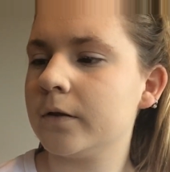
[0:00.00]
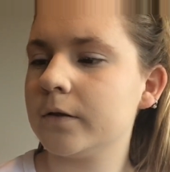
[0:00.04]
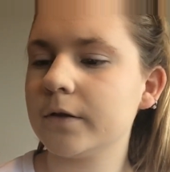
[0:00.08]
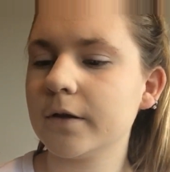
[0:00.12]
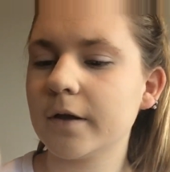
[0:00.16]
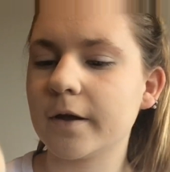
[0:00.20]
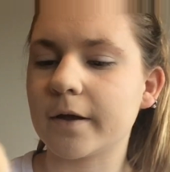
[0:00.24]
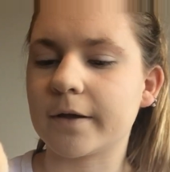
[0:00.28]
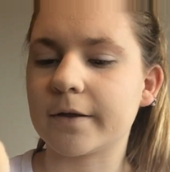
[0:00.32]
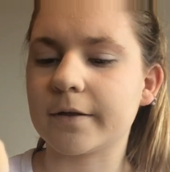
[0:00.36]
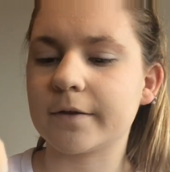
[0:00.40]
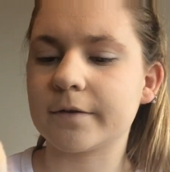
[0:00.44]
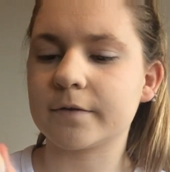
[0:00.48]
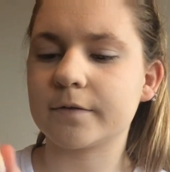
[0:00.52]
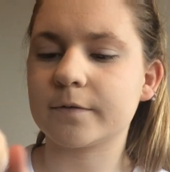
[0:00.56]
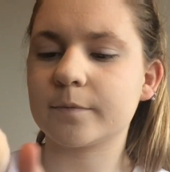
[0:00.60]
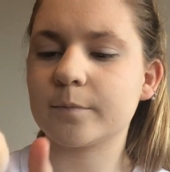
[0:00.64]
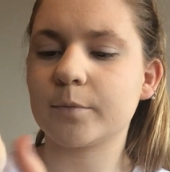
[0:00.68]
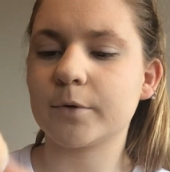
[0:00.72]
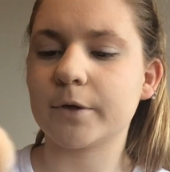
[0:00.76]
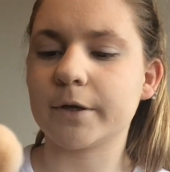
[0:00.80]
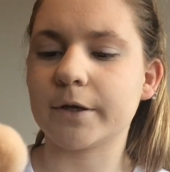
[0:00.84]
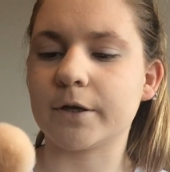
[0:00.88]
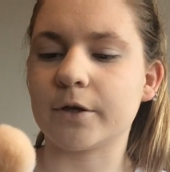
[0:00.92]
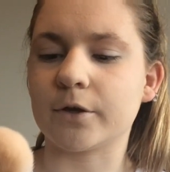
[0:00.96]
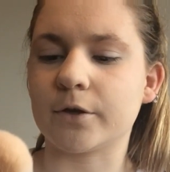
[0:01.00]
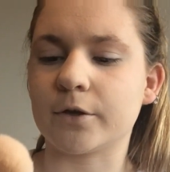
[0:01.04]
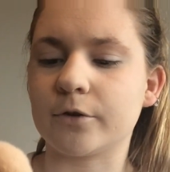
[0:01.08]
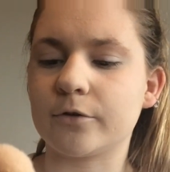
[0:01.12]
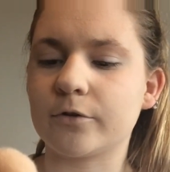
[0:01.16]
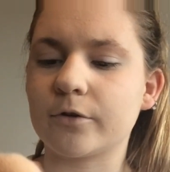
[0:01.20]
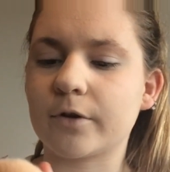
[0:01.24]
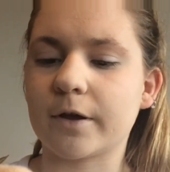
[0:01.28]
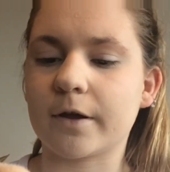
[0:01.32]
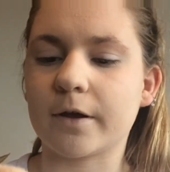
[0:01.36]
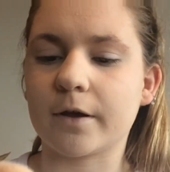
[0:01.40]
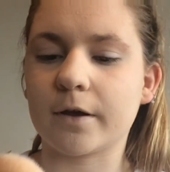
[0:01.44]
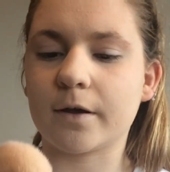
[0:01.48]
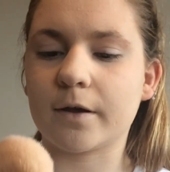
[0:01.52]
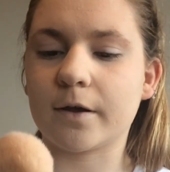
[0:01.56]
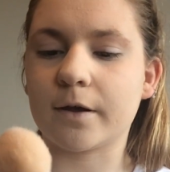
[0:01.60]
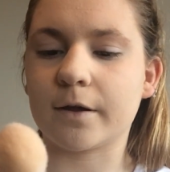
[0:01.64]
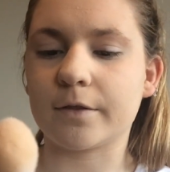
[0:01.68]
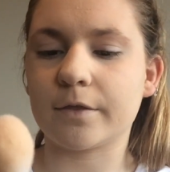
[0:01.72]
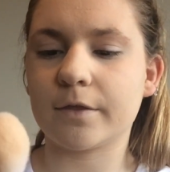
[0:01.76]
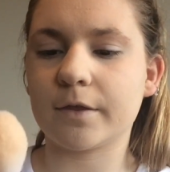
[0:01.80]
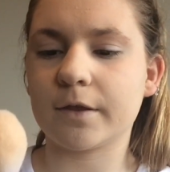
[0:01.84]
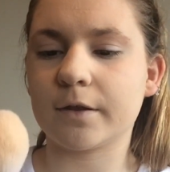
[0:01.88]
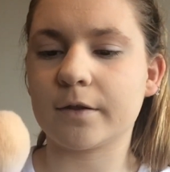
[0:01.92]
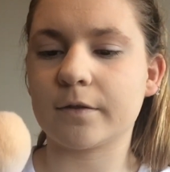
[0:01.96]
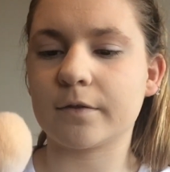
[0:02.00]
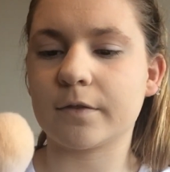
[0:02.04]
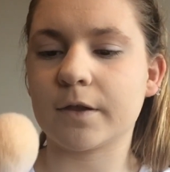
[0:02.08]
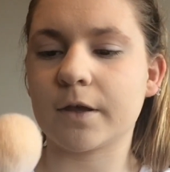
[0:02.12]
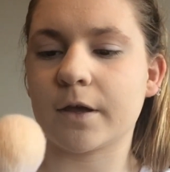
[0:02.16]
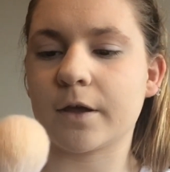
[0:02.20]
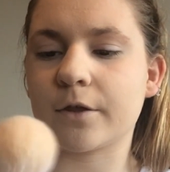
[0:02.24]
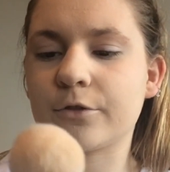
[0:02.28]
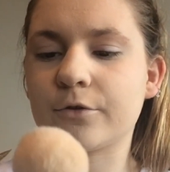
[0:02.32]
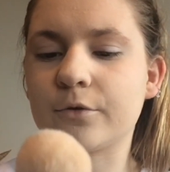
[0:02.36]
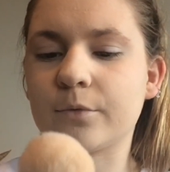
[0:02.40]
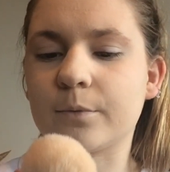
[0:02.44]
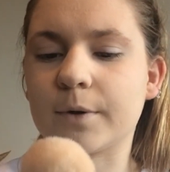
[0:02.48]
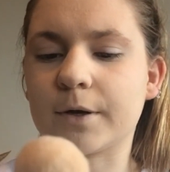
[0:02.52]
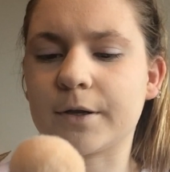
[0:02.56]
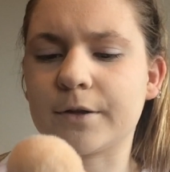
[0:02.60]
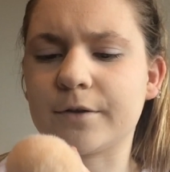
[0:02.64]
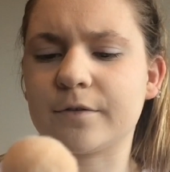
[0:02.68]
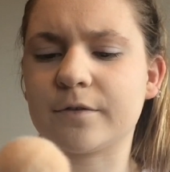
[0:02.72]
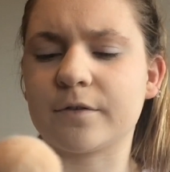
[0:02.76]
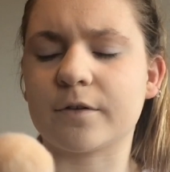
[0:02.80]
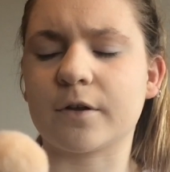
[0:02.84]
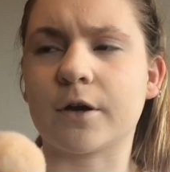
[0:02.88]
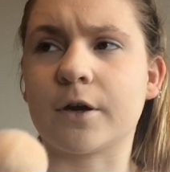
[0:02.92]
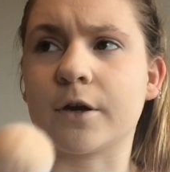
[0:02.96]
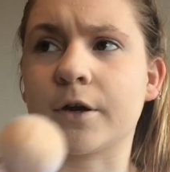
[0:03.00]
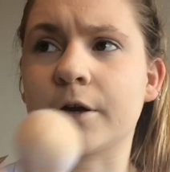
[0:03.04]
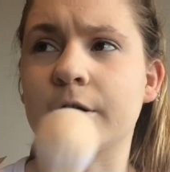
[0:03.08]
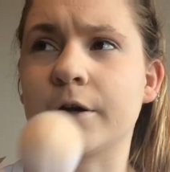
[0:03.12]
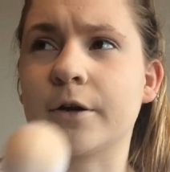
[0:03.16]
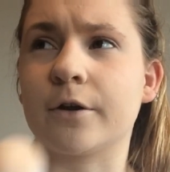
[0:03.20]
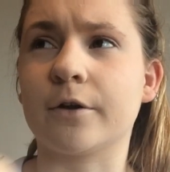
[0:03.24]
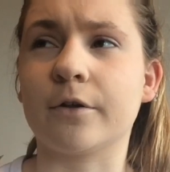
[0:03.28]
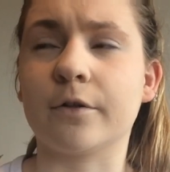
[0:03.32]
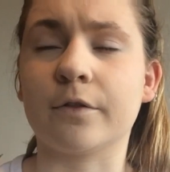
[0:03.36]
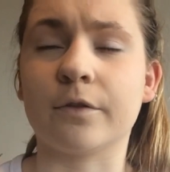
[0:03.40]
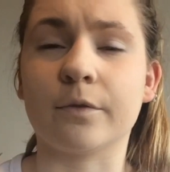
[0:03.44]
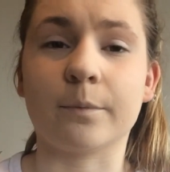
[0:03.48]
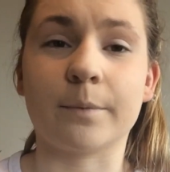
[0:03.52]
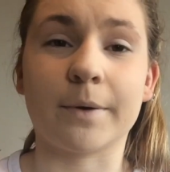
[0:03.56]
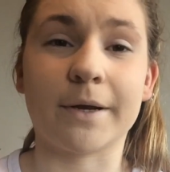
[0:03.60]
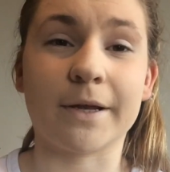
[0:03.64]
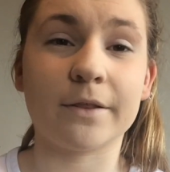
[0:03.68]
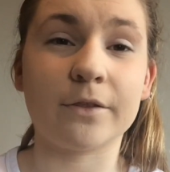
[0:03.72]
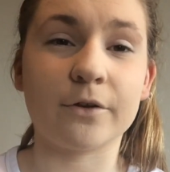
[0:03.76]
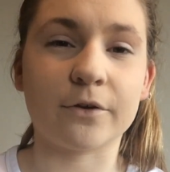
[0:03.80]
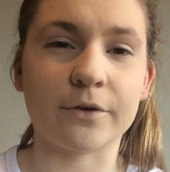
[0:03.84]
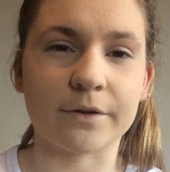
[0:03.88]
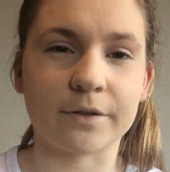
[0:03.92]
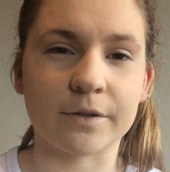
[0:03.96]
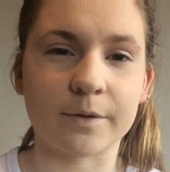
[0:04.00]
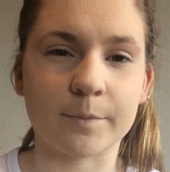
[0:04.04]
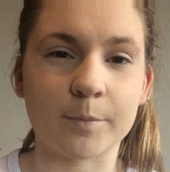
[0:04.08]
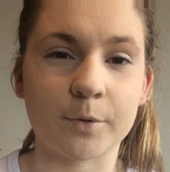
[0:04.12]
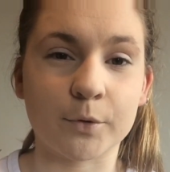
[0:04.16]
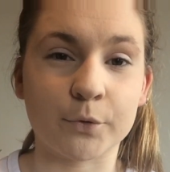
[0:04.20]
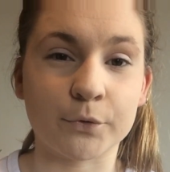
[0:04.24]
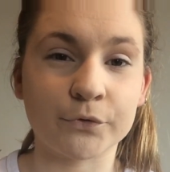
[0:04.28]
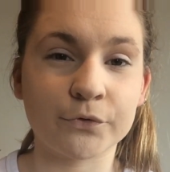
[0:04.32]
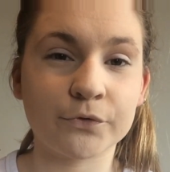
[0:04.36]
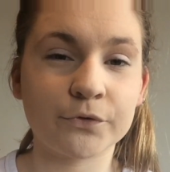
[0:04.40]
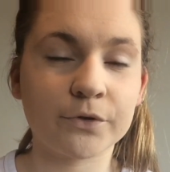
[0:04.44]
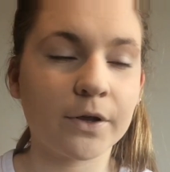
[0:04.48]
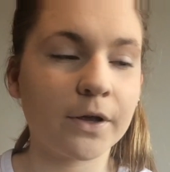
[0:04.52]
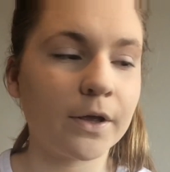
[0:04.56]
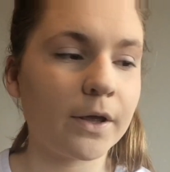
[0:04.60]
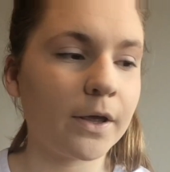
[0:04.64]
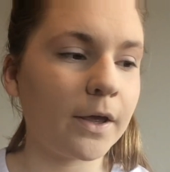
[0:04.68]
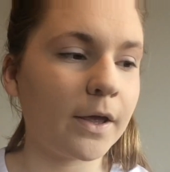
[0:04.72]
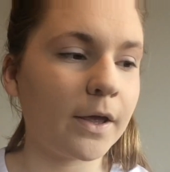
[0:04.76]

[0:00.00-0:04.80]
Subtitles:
yeah, it's pretty good. I think the other ones are on the way, they're in the post,